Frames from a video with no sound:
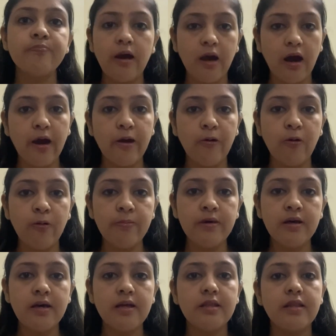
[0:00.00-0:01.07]
I hope
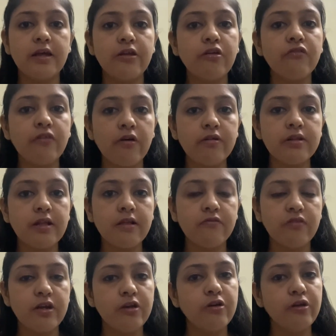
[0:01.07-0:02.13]
that you found this
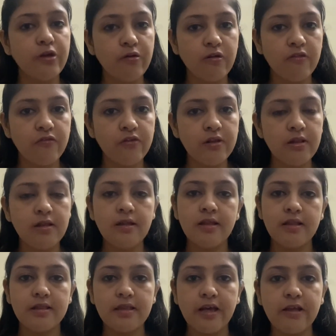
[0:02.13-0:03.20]
video useful.
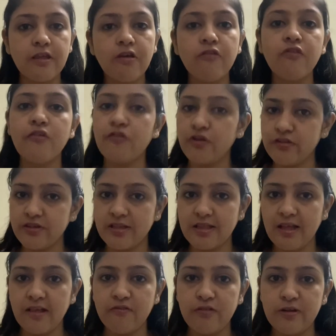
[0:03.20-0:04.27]
Thank you for watching
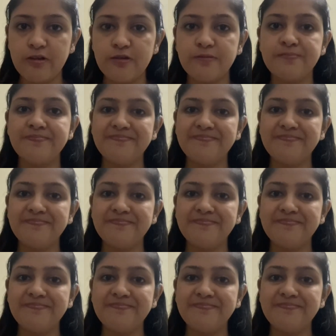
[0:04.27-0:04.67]
this video.